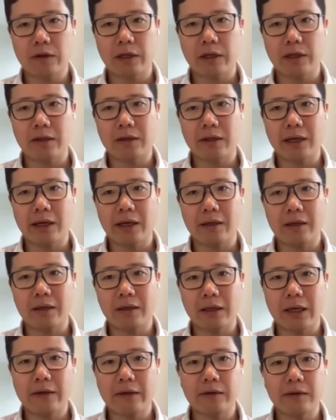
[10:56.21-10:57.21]
think that a
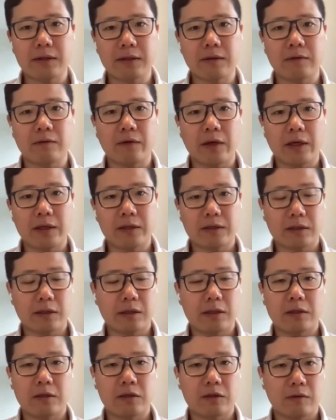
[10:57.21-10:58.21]
lot of these
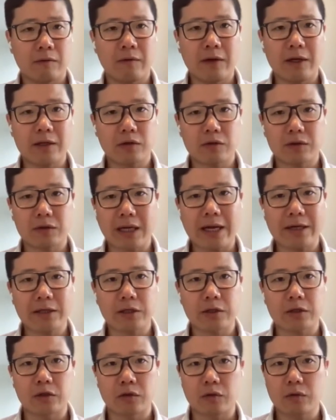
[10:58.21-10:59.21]
investors that
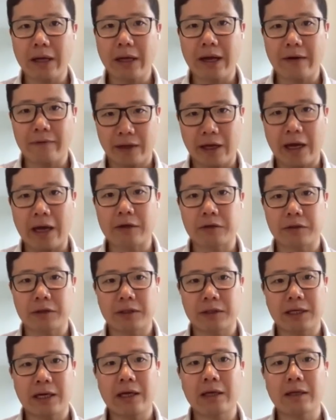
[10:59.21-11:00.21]
actually do have cash on the
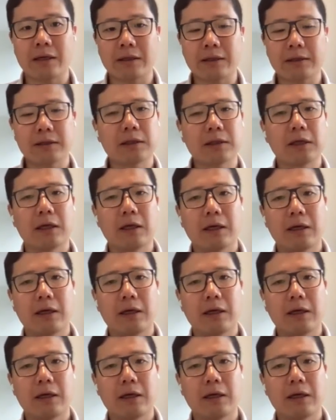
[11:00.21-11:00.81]
sidelines,